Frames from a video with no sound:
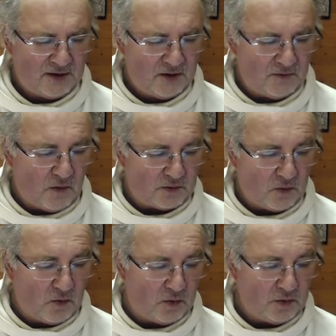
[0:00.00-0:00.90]
For to
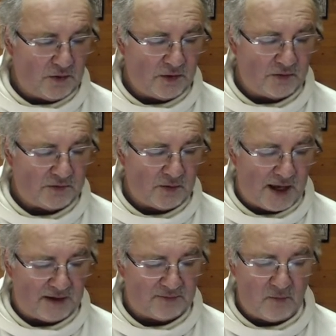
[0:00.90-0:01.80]
all those who
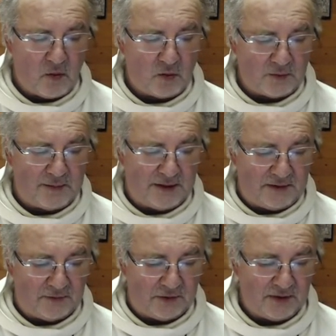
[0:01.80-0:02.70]
have more will be
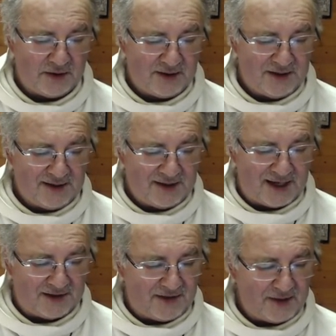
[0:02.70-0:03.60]
given,
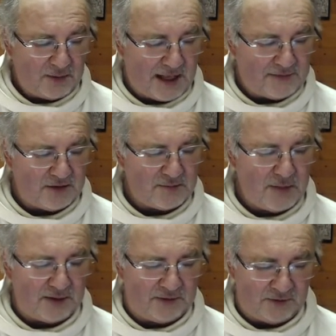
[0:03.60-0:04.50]
and they will have an
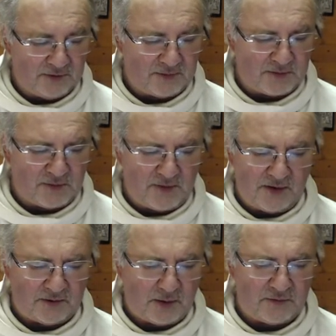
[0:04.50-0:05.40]
abundance, but from
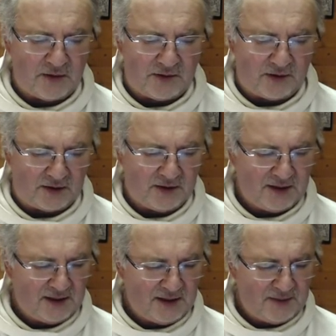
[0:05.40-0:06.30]
those who have nothing,
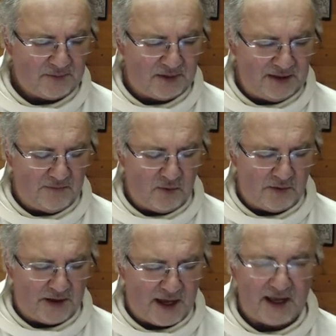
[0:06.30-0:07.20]
even what
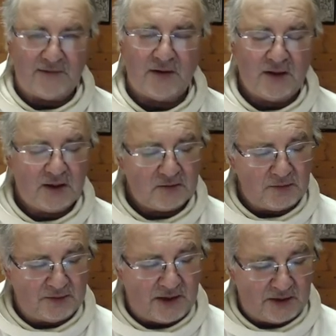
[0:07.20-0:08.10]
they have will
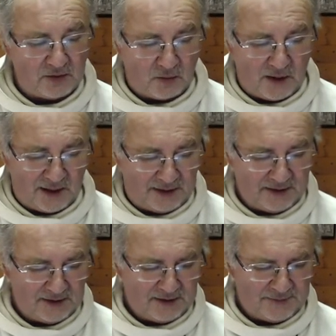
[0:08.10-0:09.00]
be taken away.
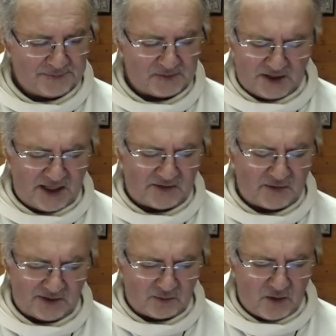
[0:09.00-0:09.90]
And as for
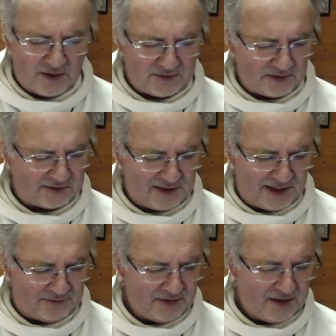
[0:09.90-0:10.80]
this worthless
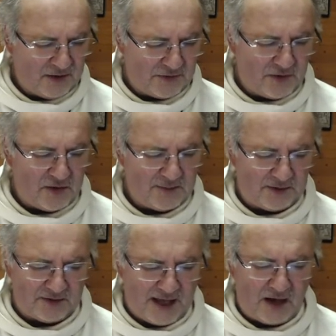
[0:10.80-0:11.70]
slave, throw him
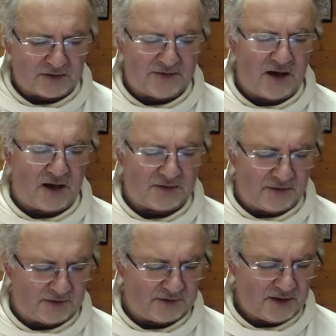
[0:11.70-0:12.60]
into the outer
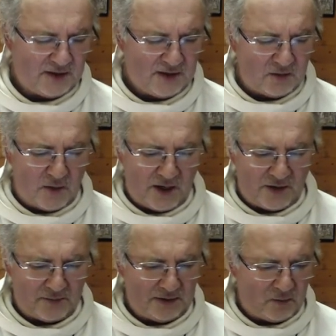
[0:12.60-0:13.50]
darkness, where
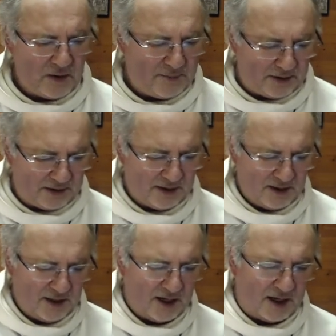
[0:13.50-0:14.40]
there'll be weeping
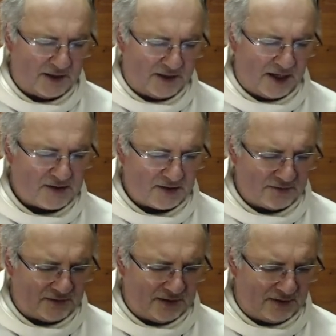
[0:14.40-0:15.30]
and gnashing
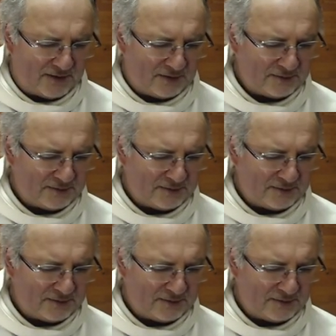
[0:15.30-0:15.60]
of teeth.